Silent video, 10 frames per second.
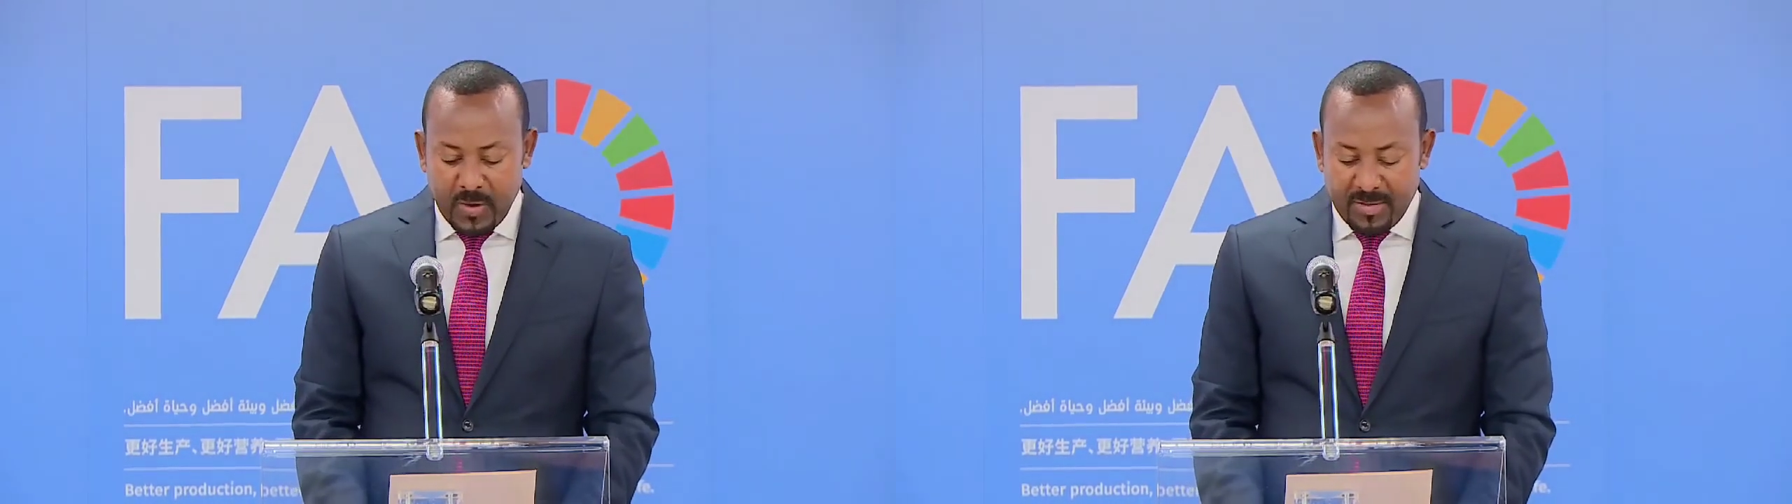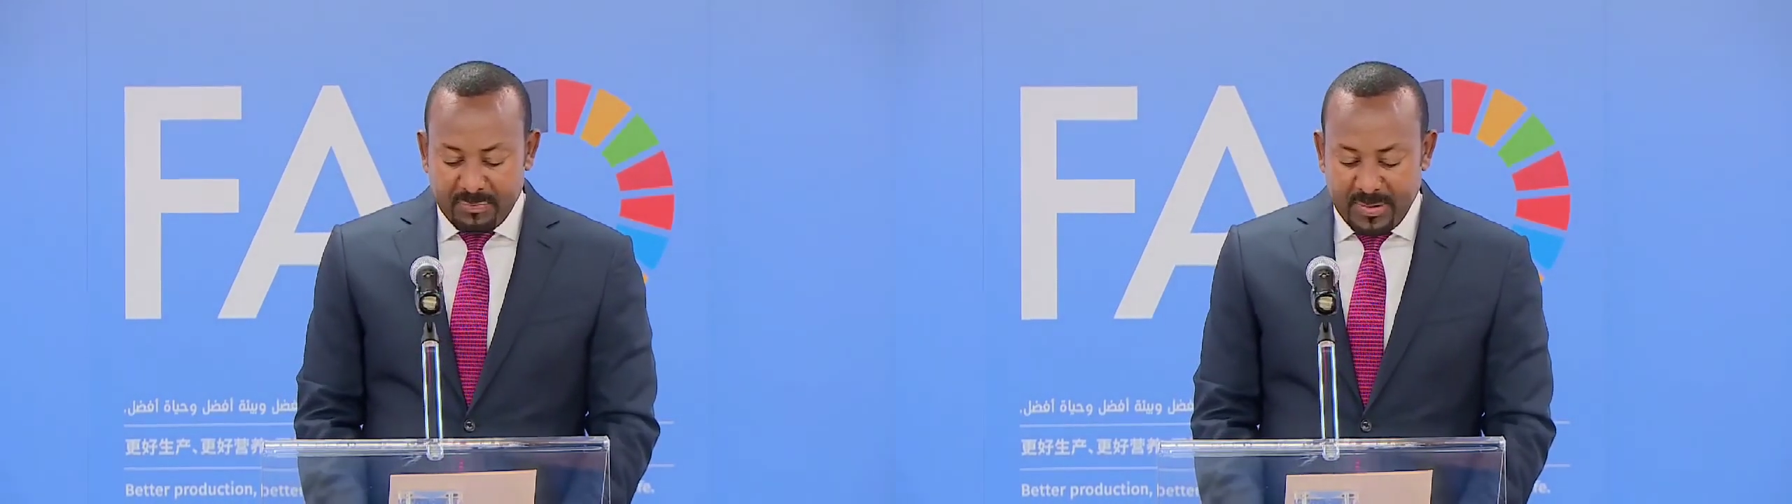
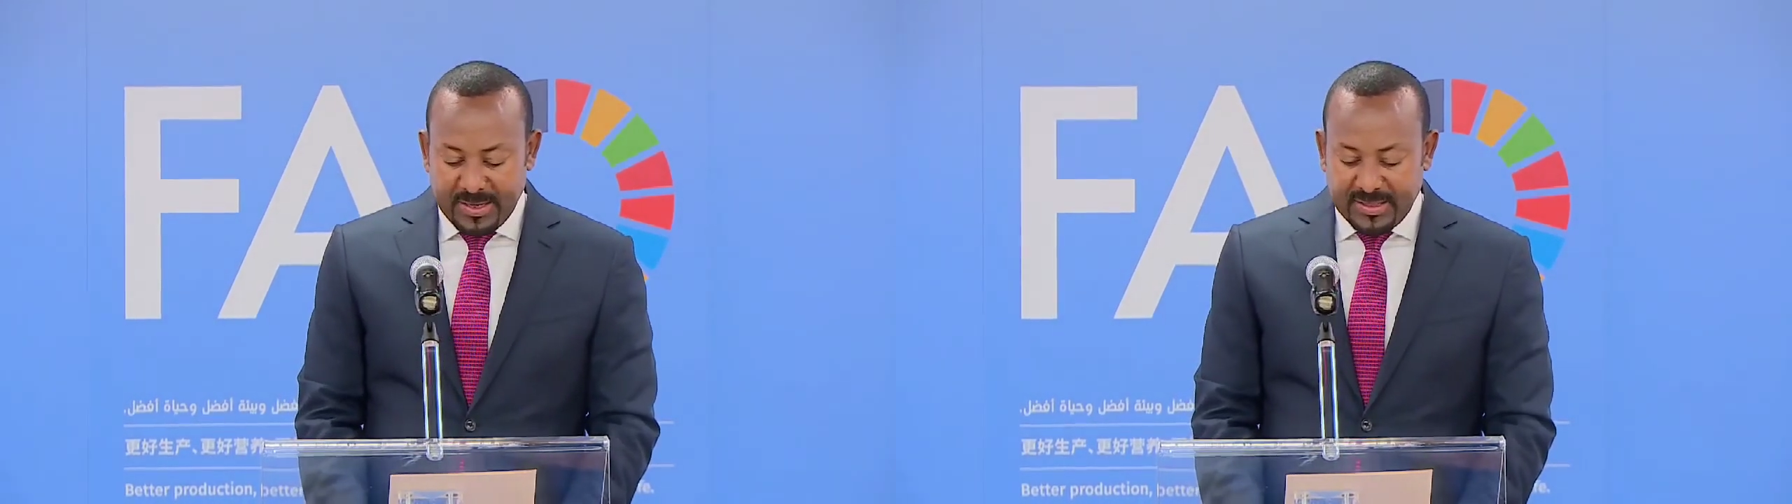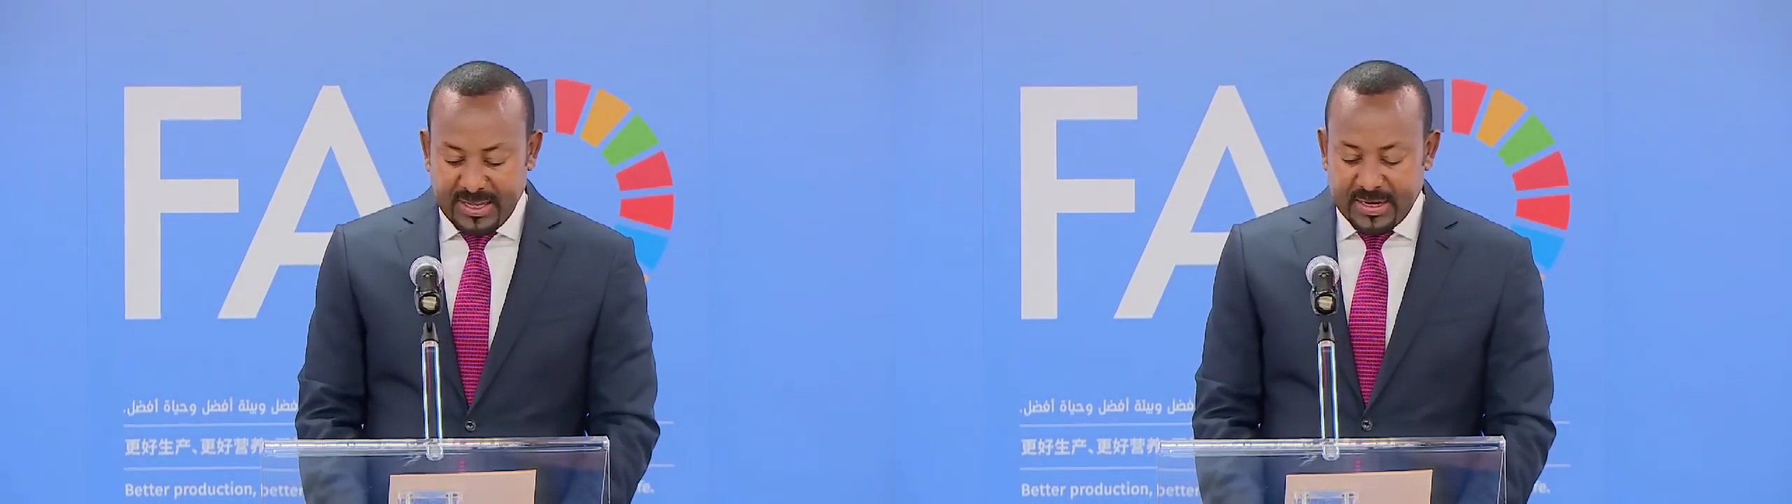have
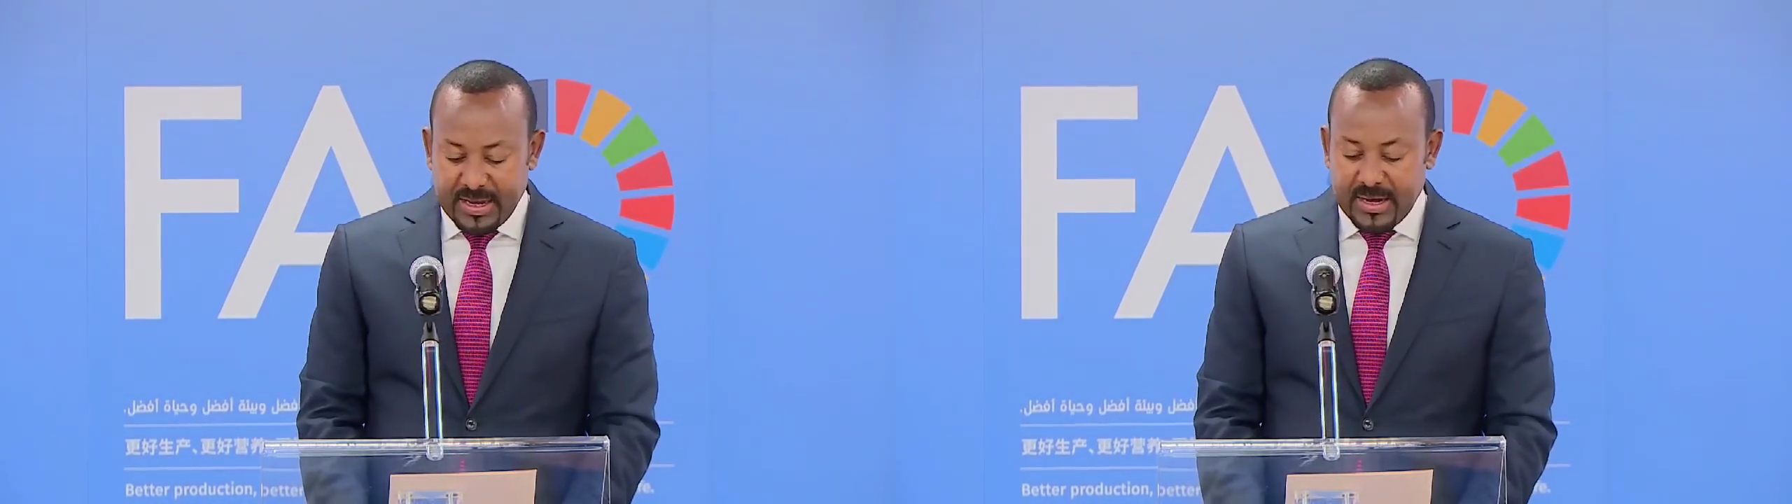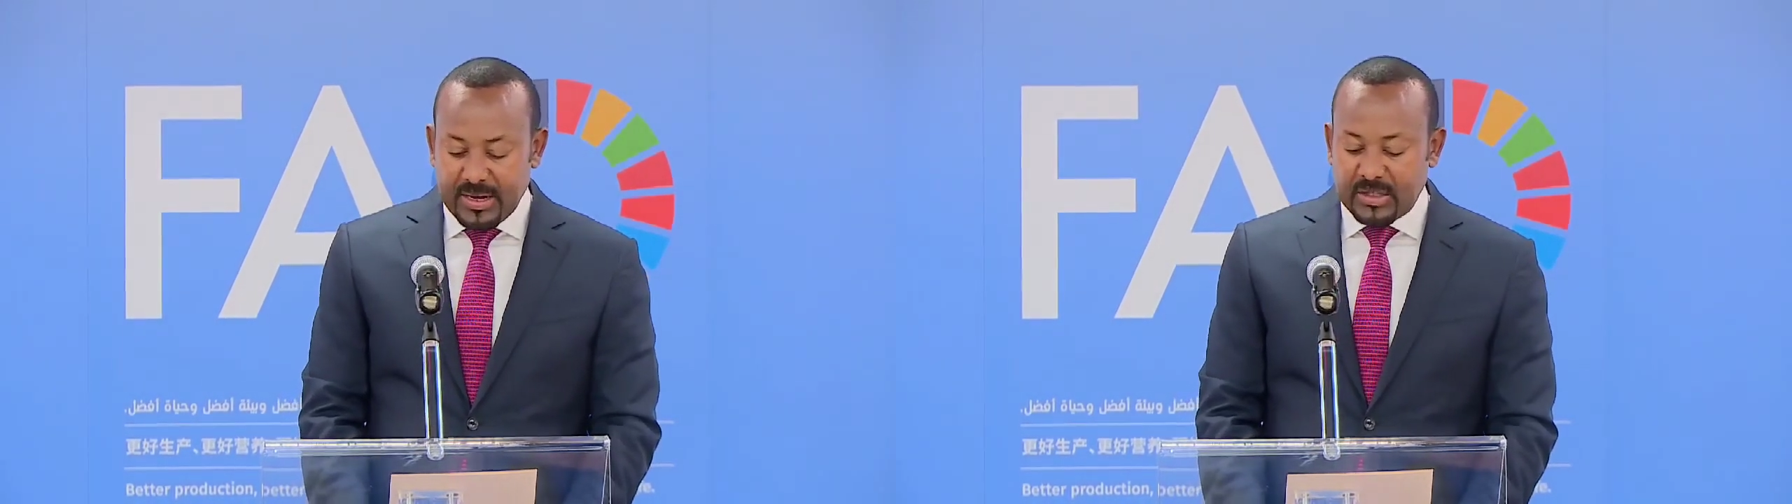been taking